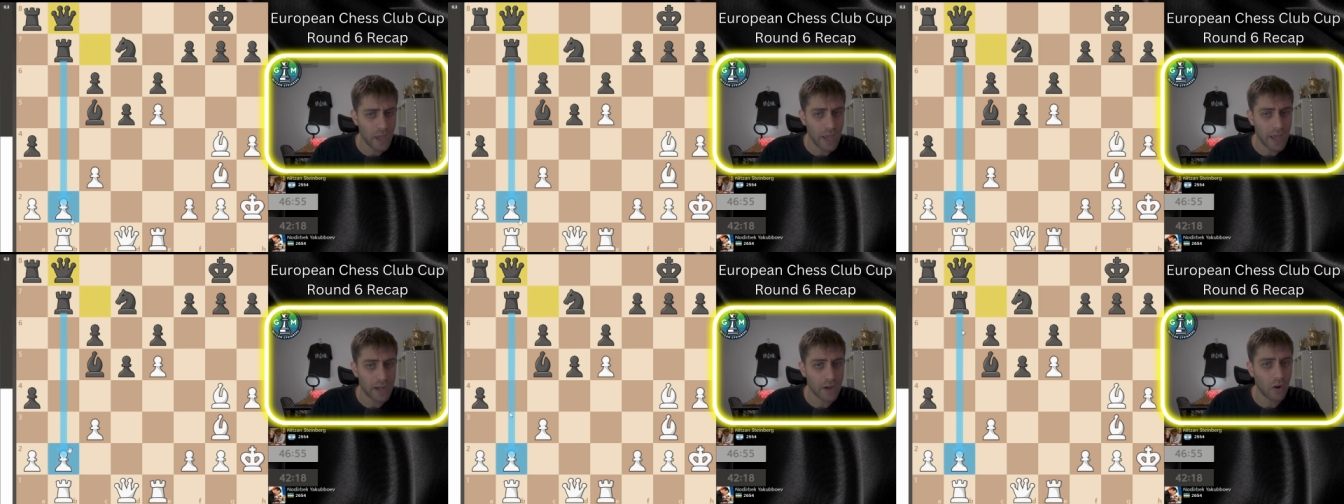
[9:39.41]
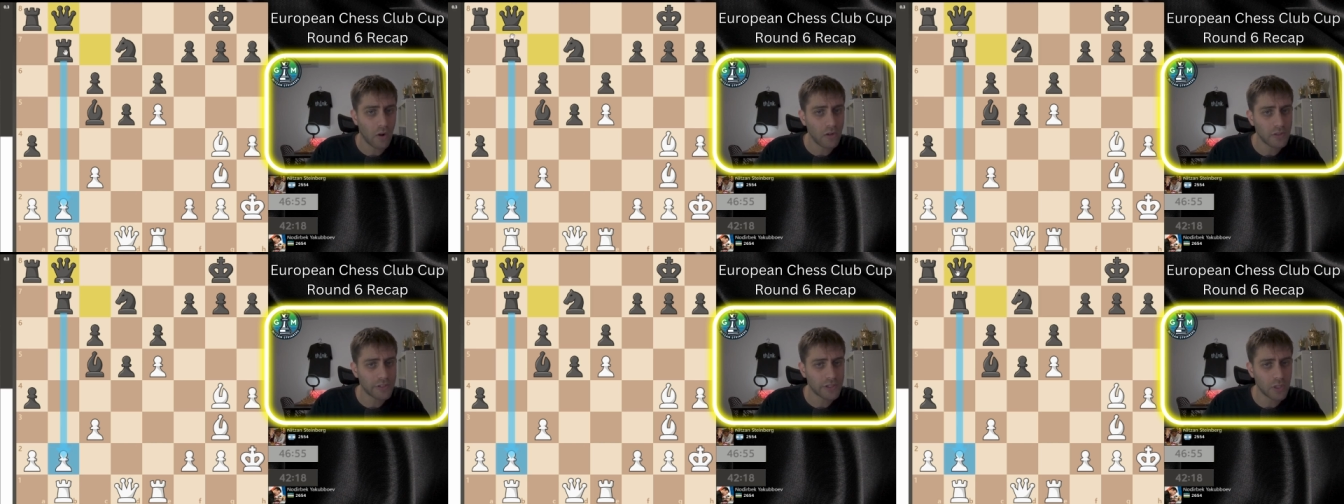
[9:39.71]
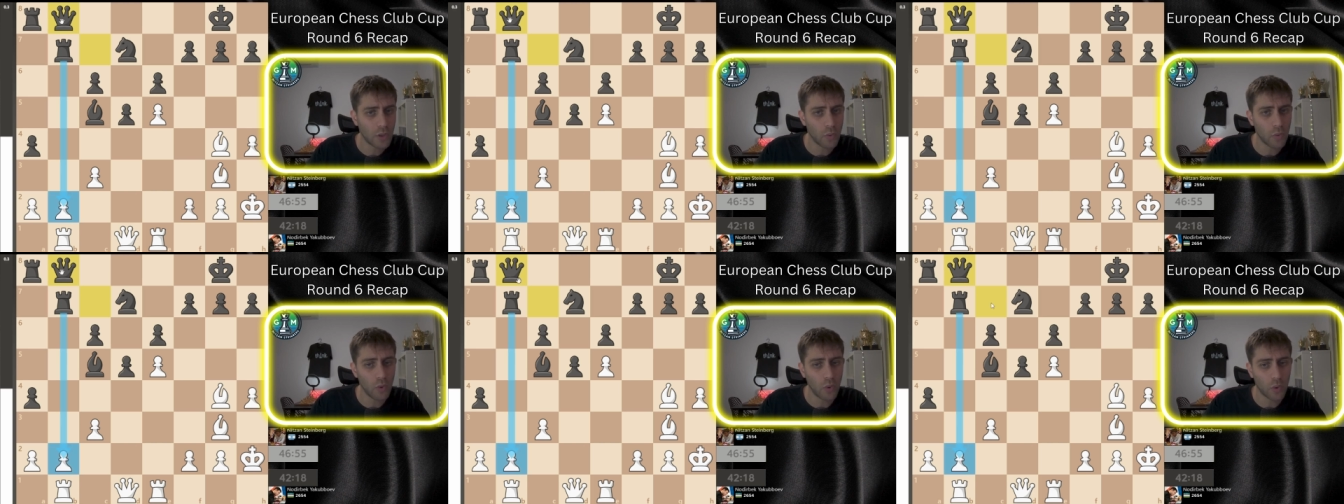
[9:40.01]
and
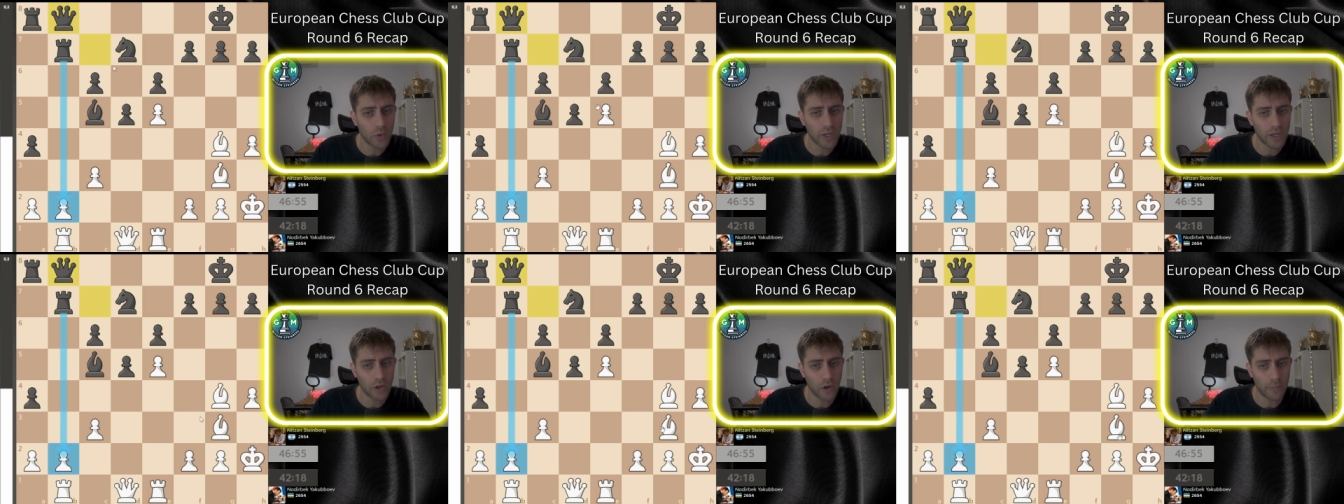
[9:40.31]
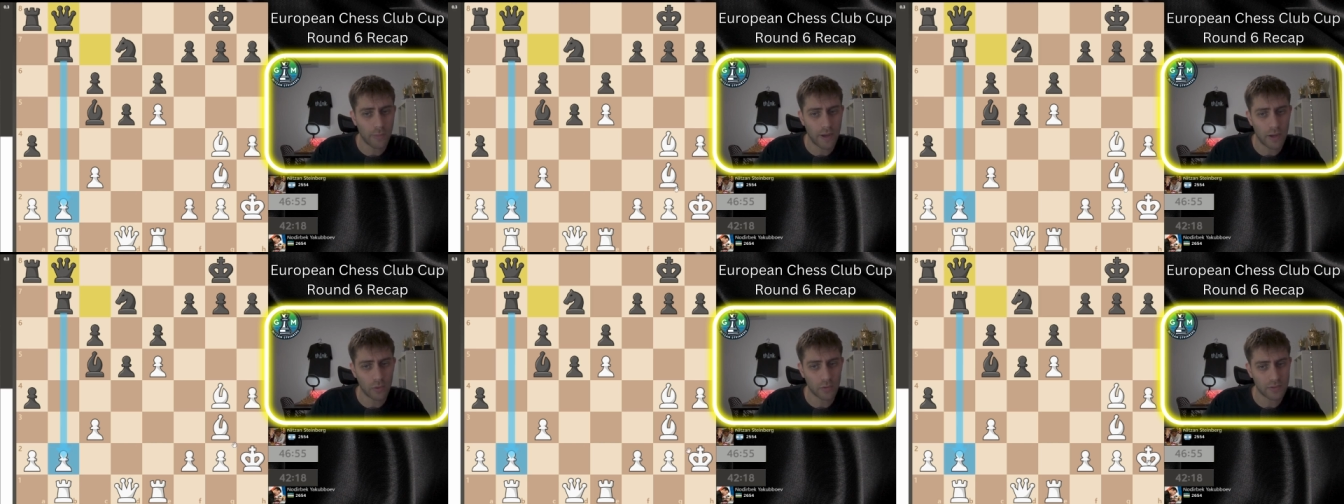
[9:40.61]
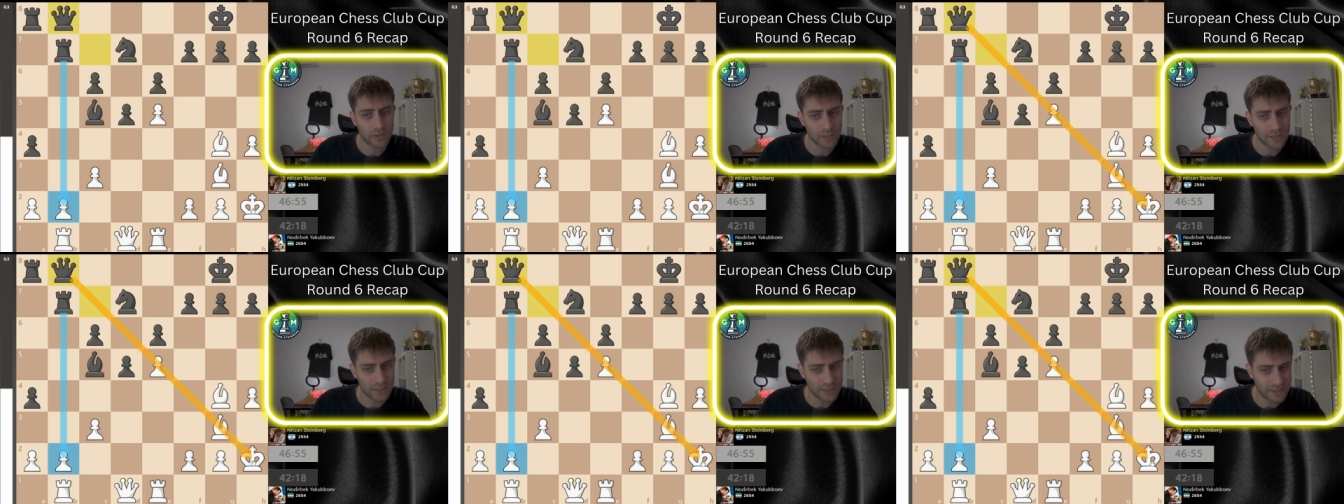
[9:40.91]
also looking
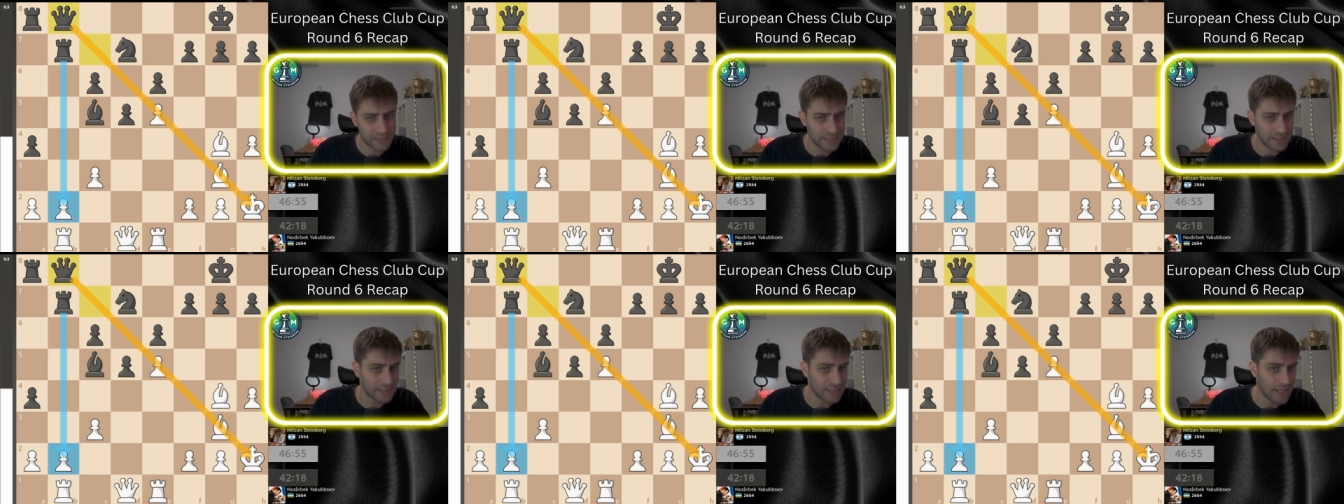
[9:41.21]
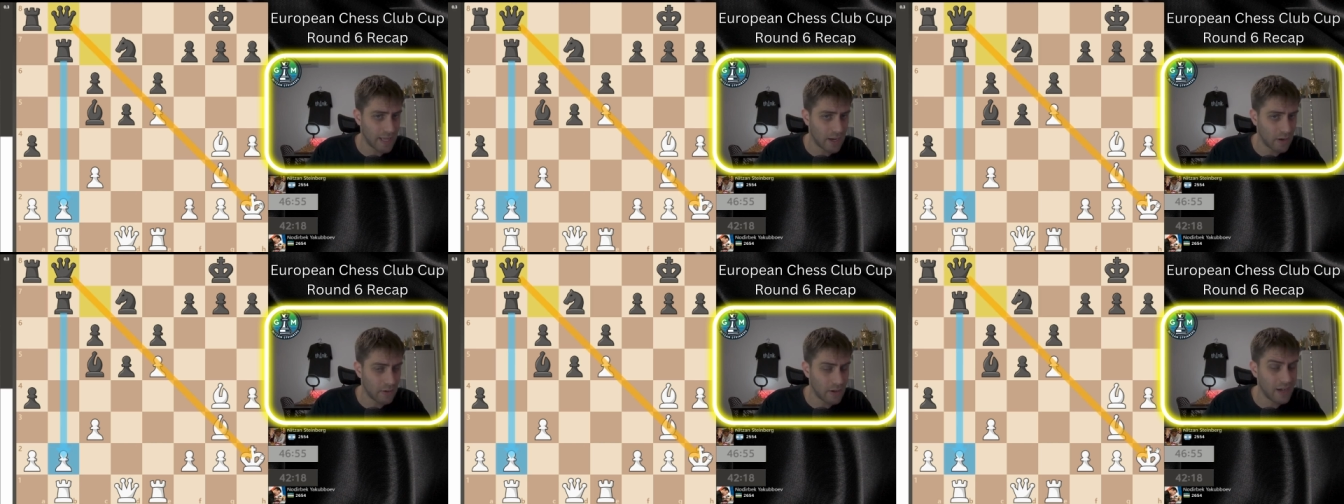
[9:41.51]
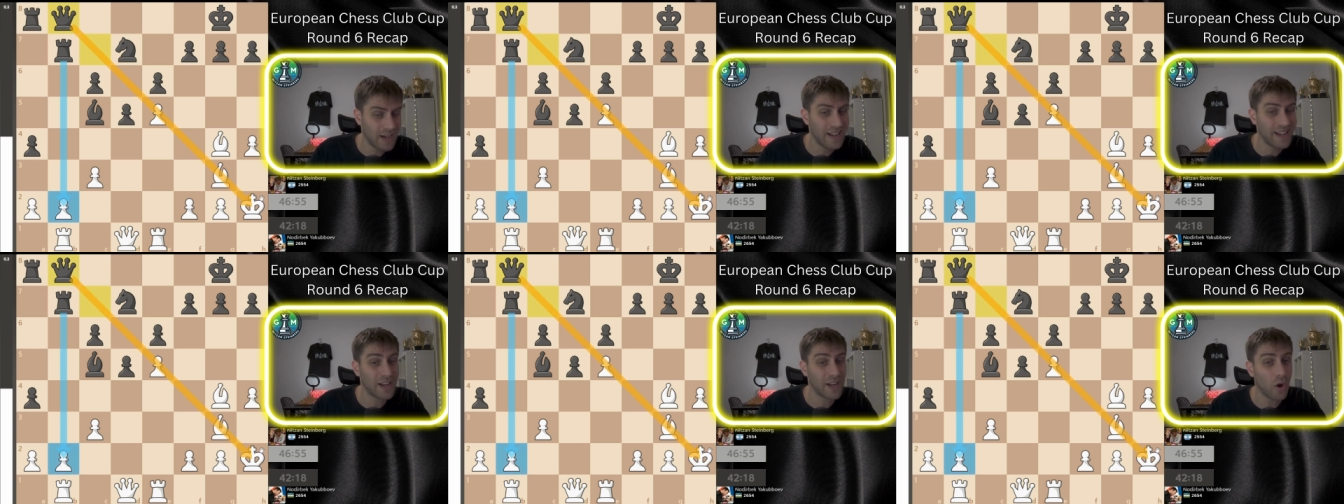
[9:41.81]
about this
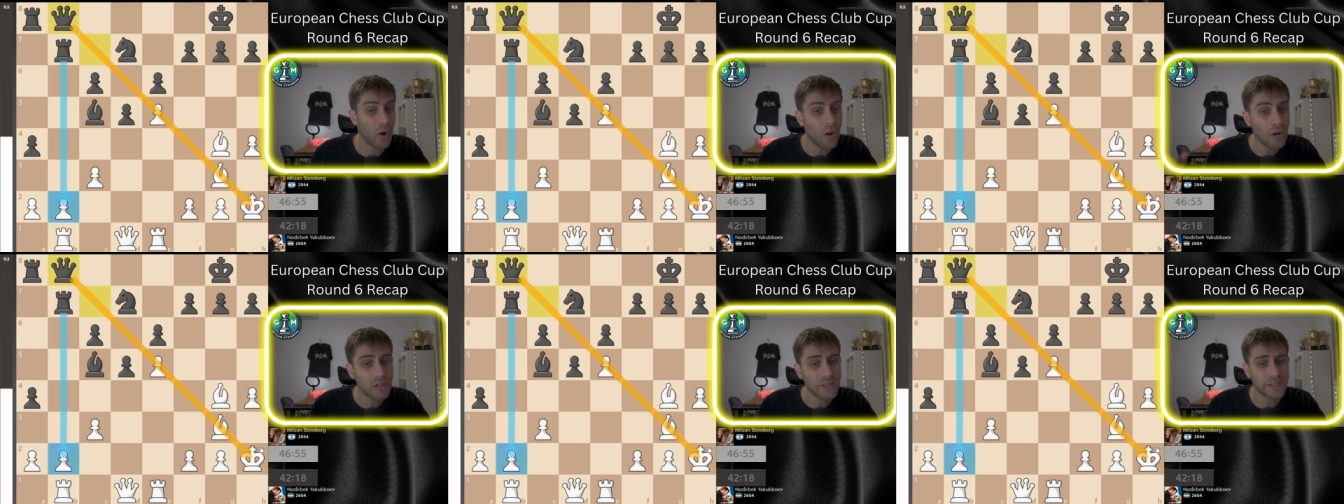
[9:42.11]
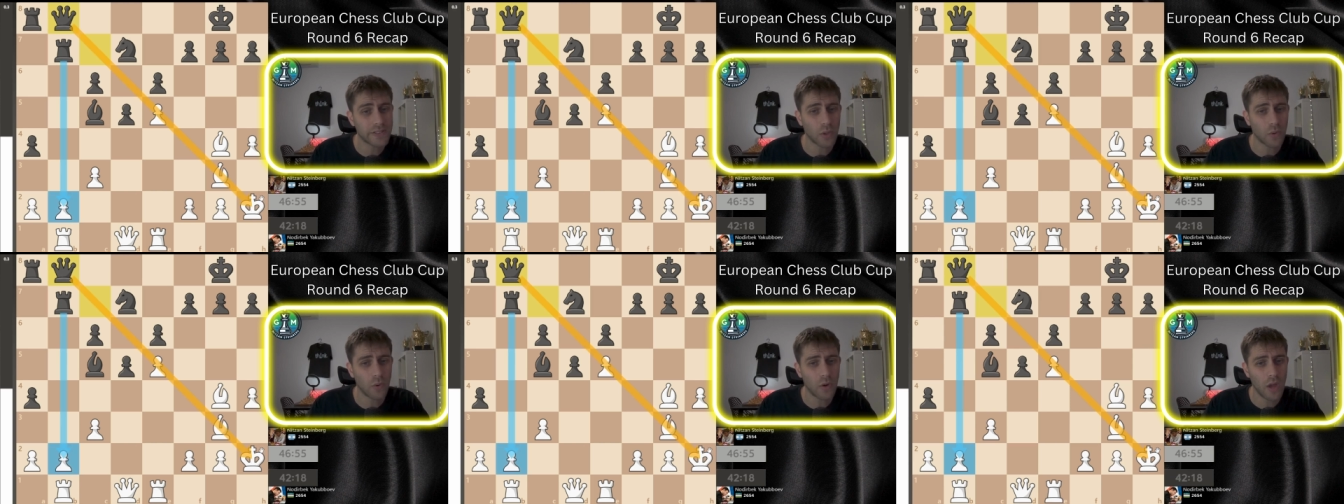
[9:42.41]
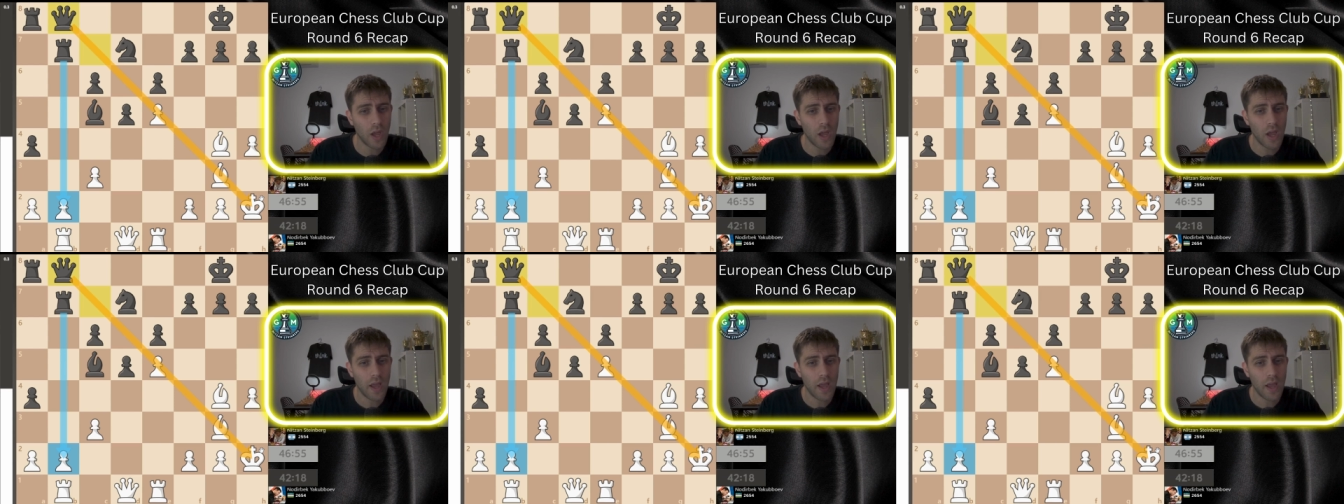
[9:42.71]
diagonal and also